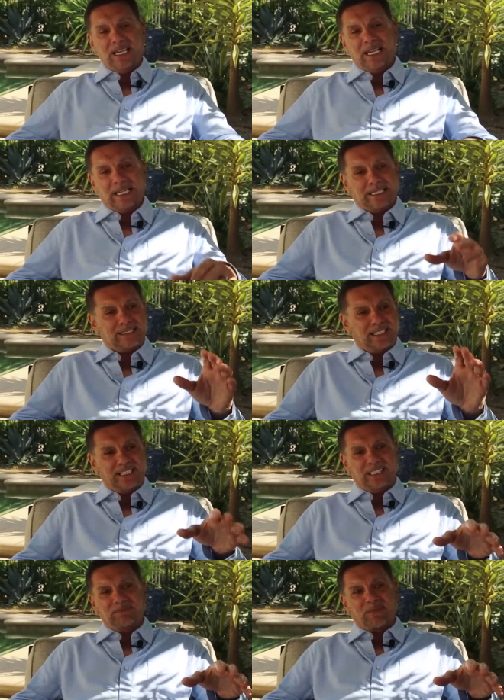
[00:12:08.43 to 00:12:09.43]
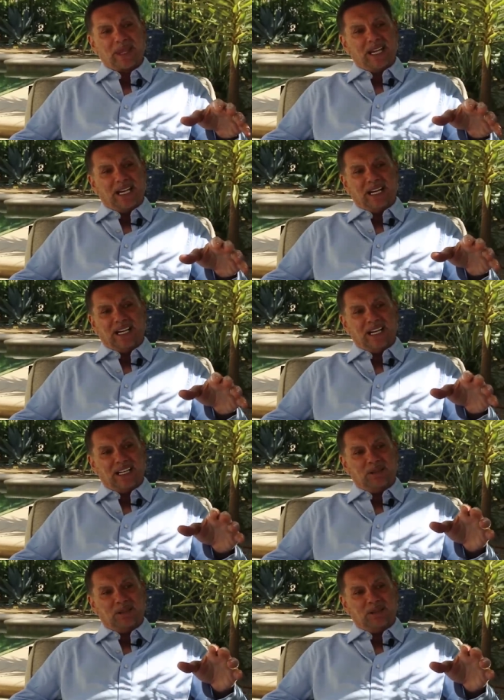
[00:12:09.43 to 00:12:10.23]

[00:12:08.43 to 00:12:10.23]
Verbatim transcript: And I tell you, uh,